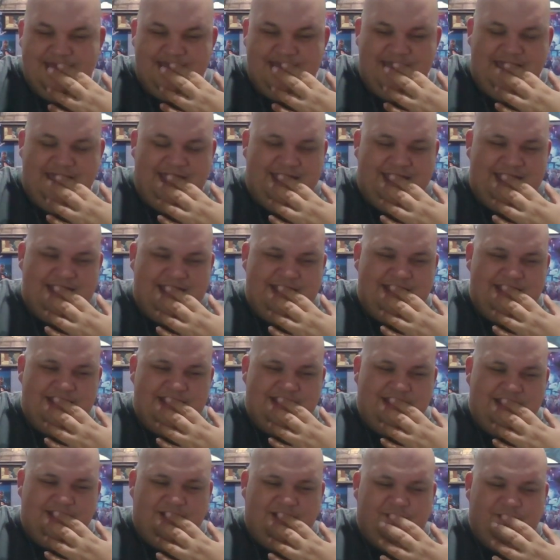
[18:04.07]

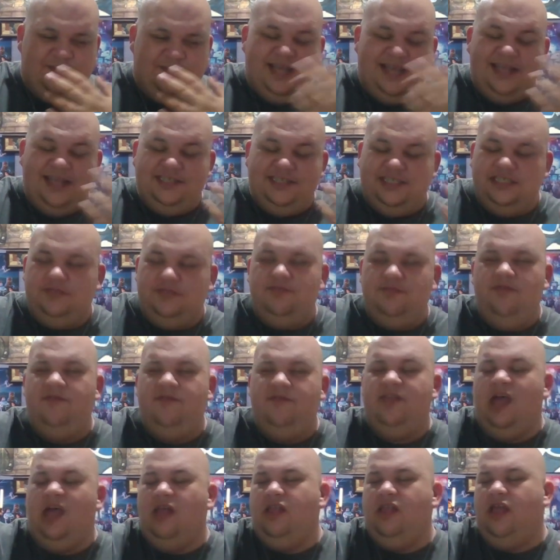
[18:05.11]
And besides this movie,
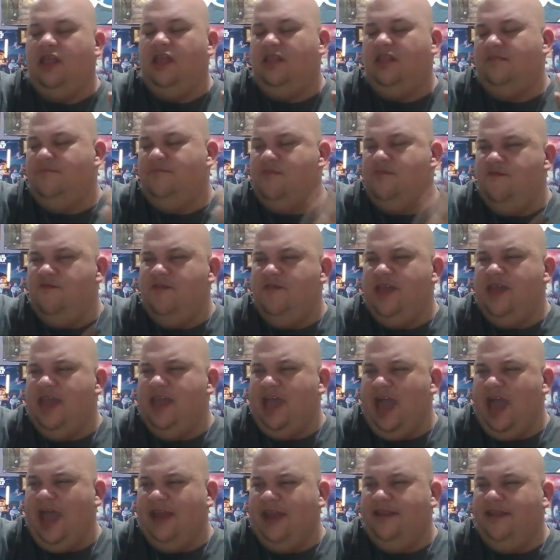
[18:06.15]
the only other movie
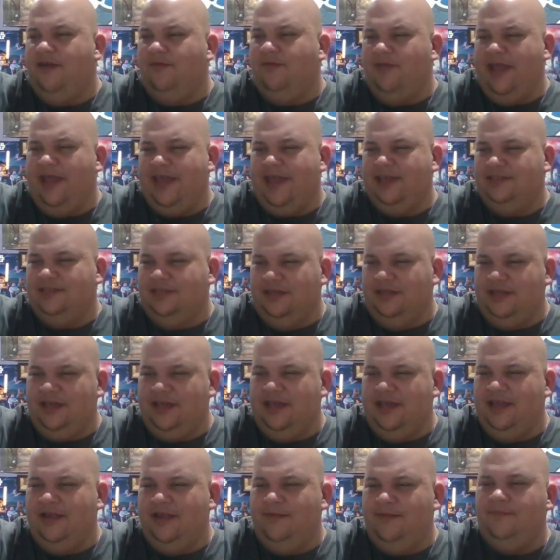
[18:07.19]
I don't like his look
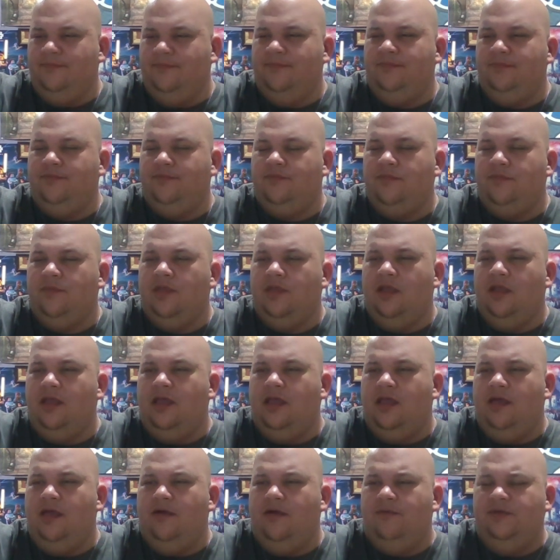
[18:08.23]
in
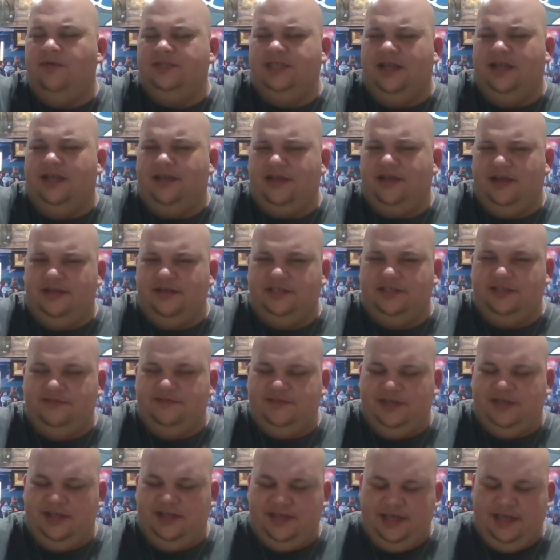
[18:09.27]
was a Curse of
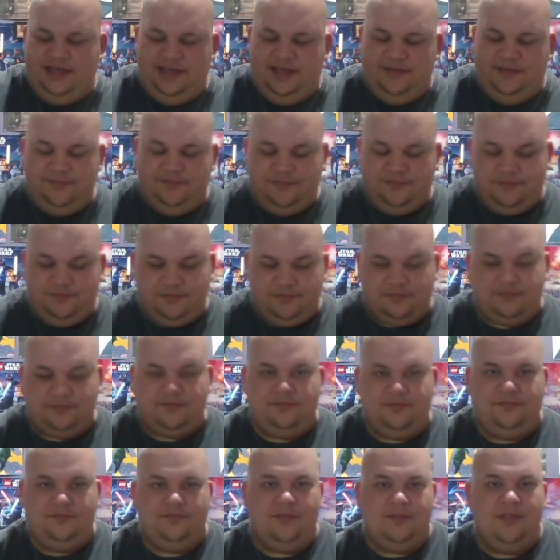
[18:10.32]
Chucky.
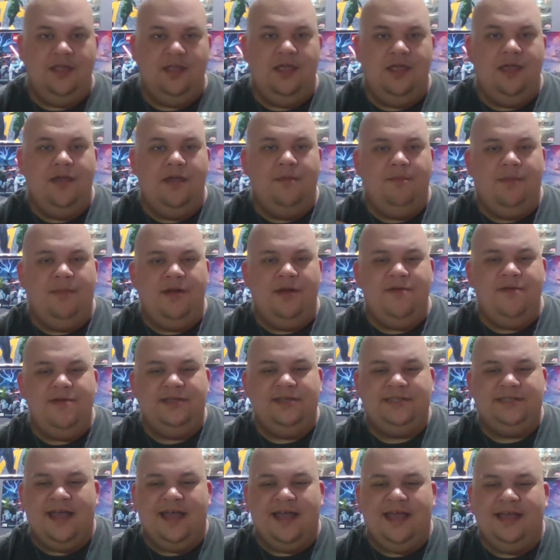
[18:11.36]
But
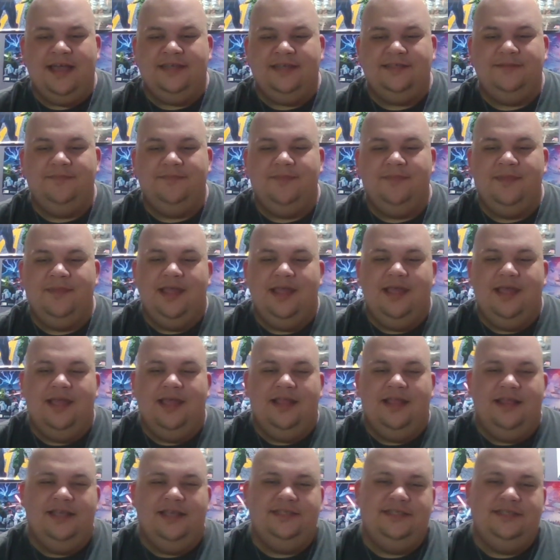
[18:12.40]
anyways, guys,
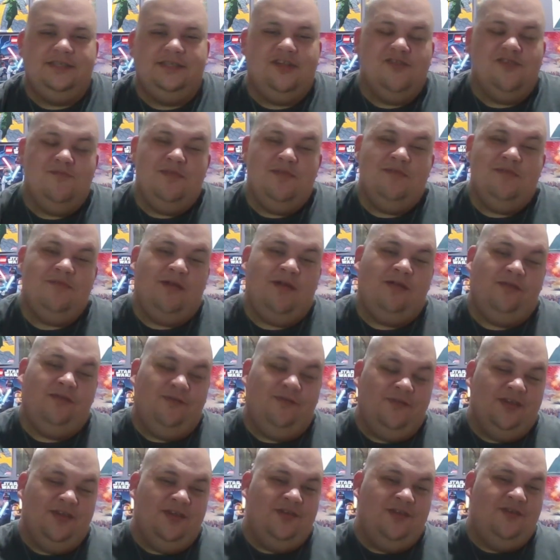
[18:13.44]
this is gonna be my
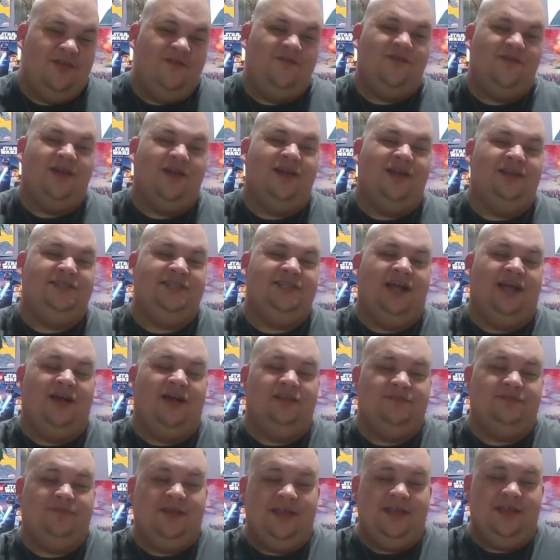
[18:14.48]
review for
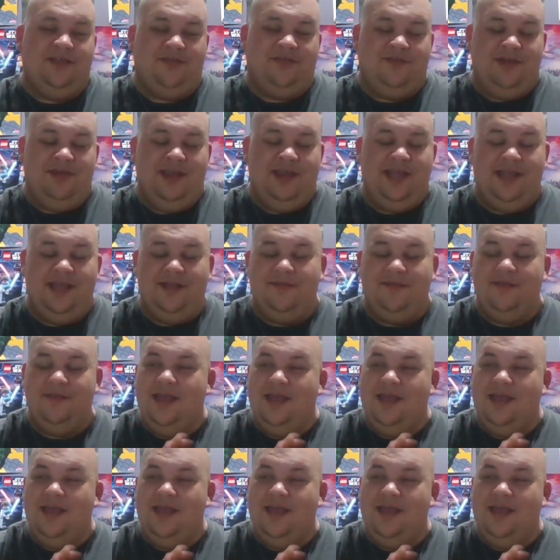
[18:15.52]
Child's Play 3.